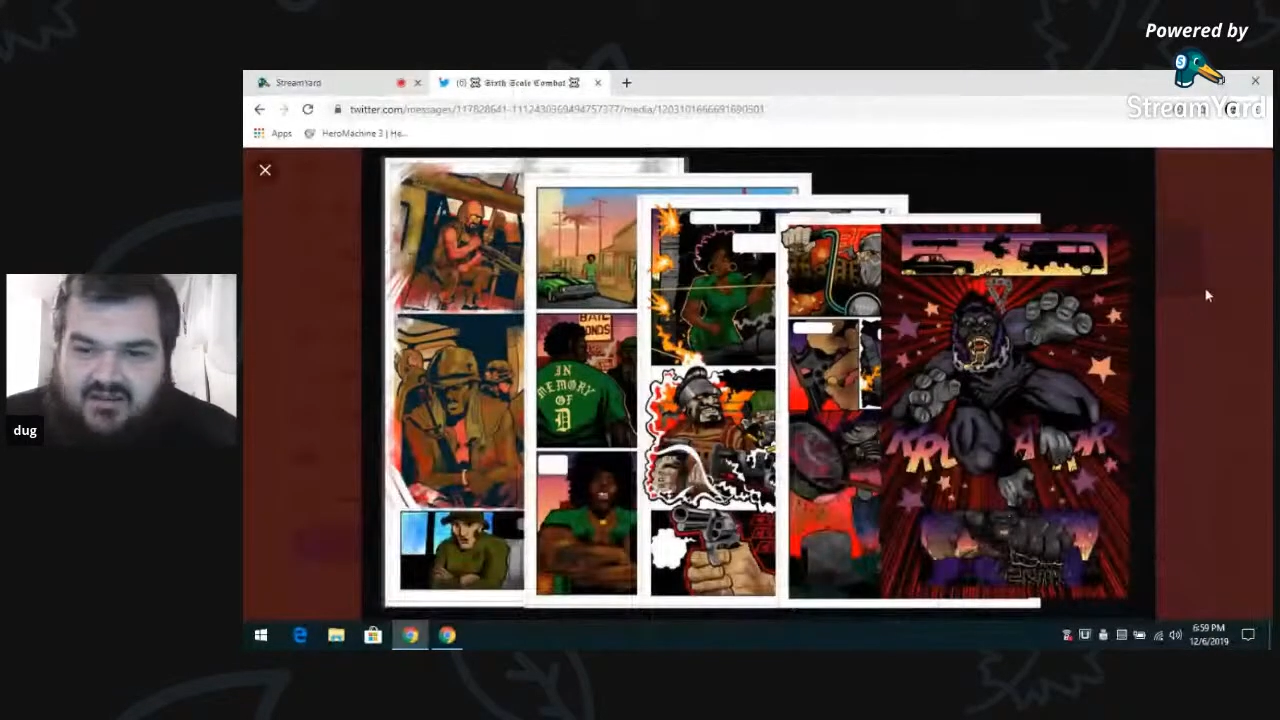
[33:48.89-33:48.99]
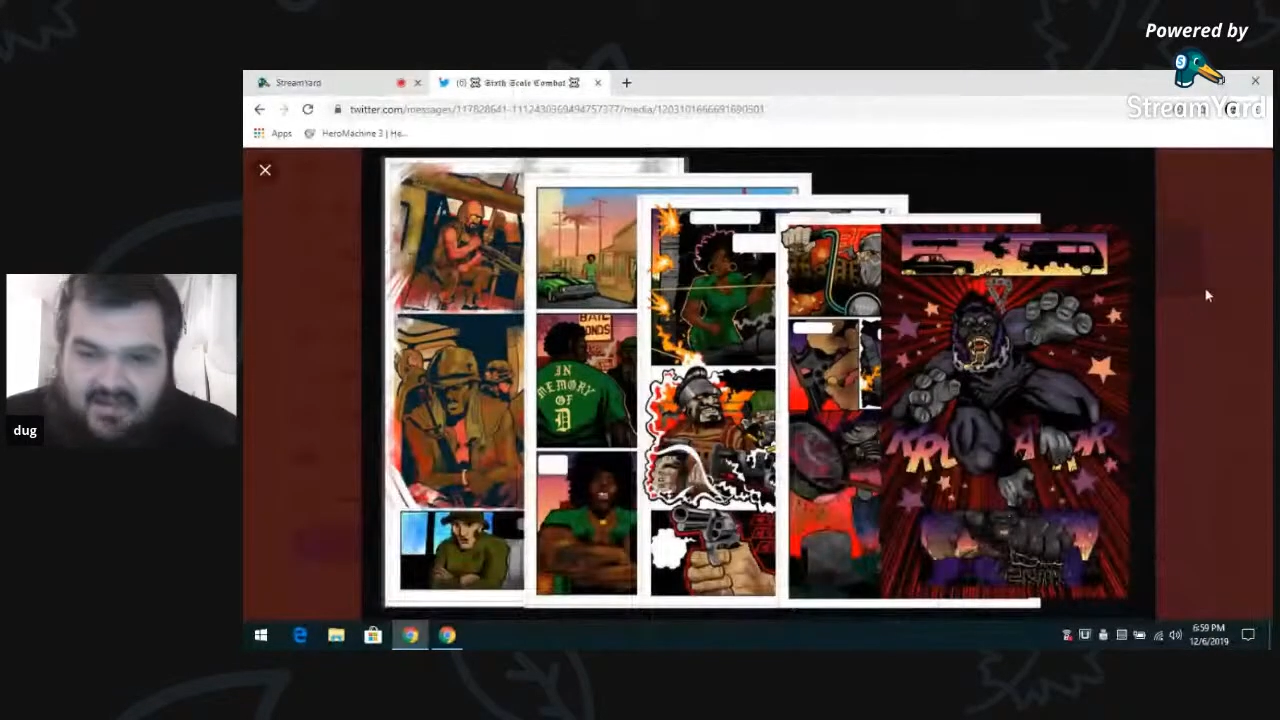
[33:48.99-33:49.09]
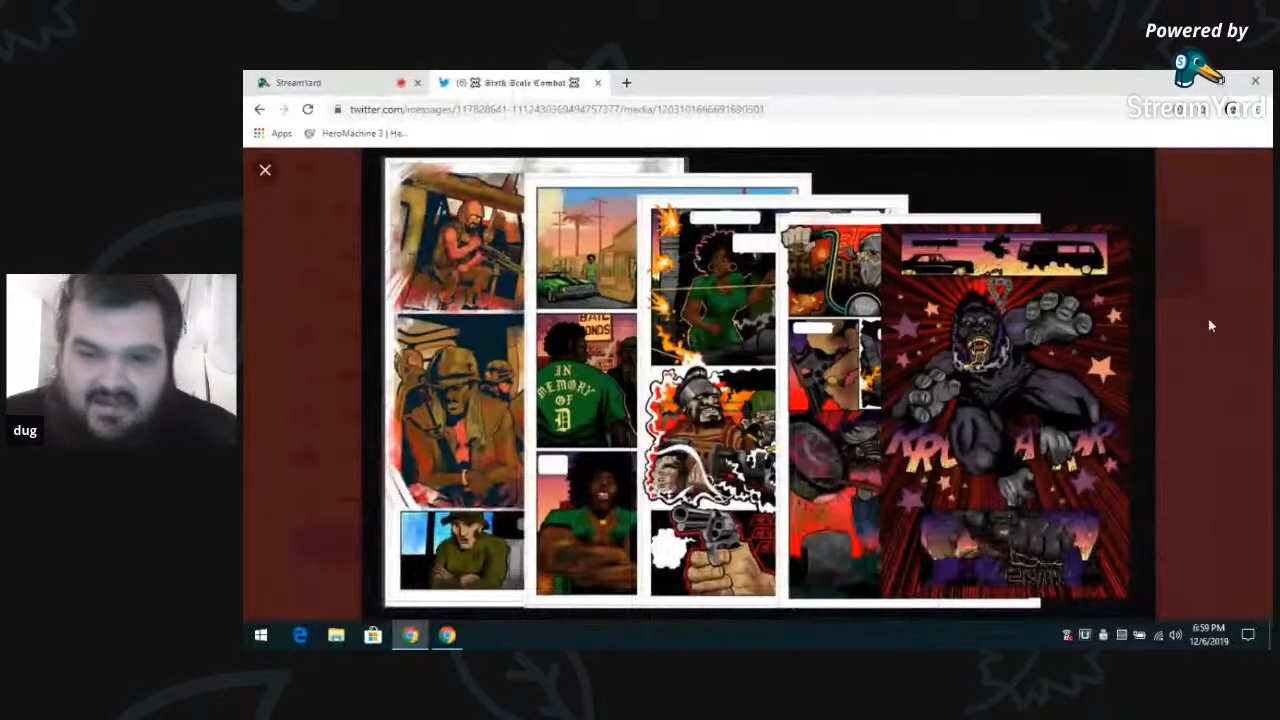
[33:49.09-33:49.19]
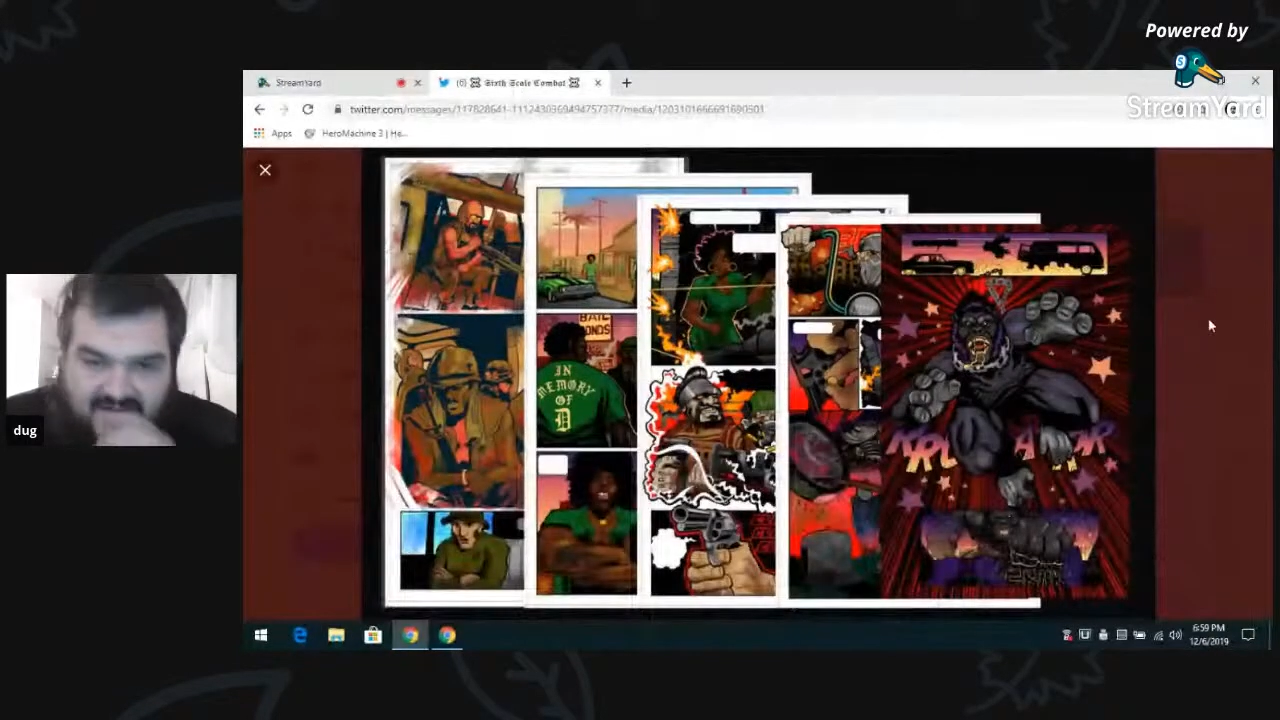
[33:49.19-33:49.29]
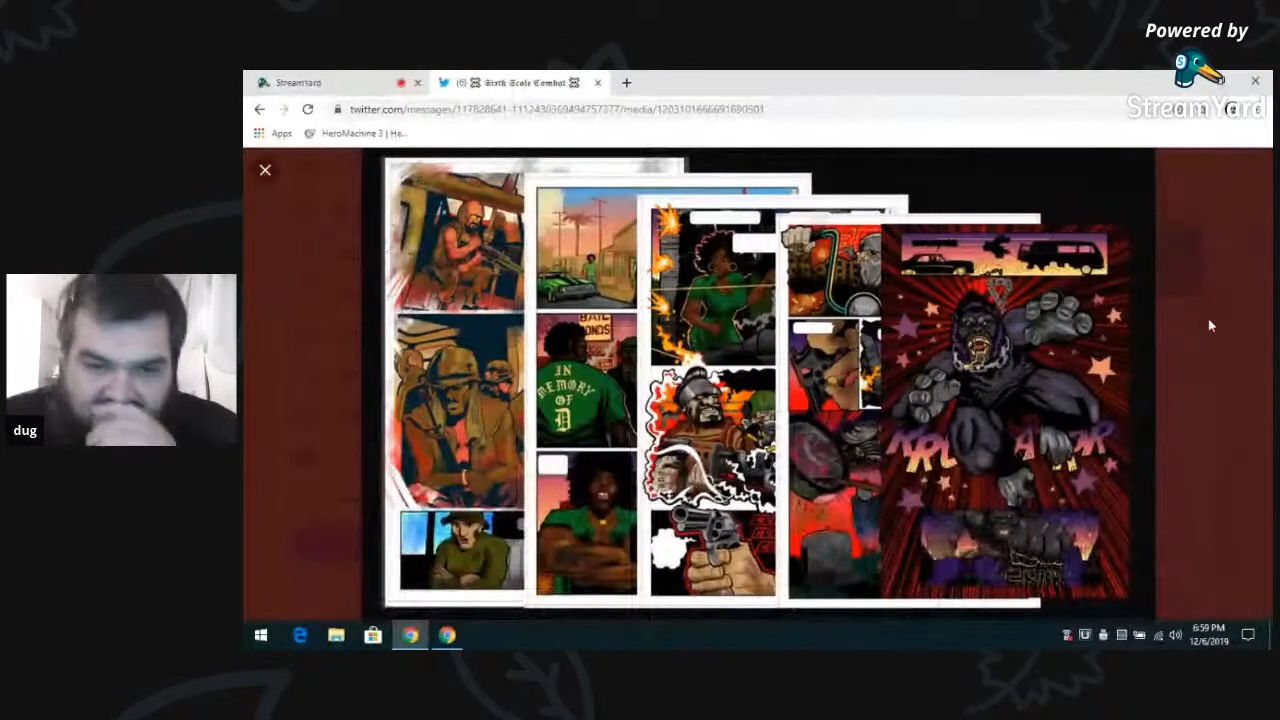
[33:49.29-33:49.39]

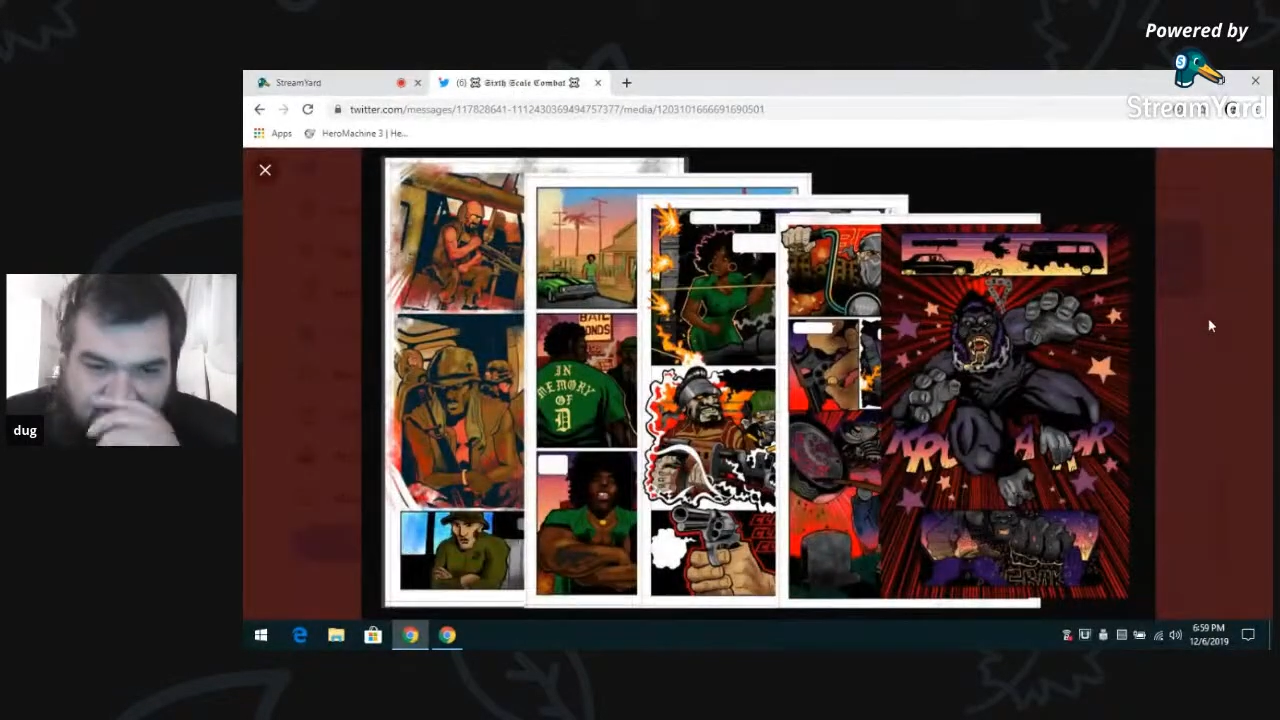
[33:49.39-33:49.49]
is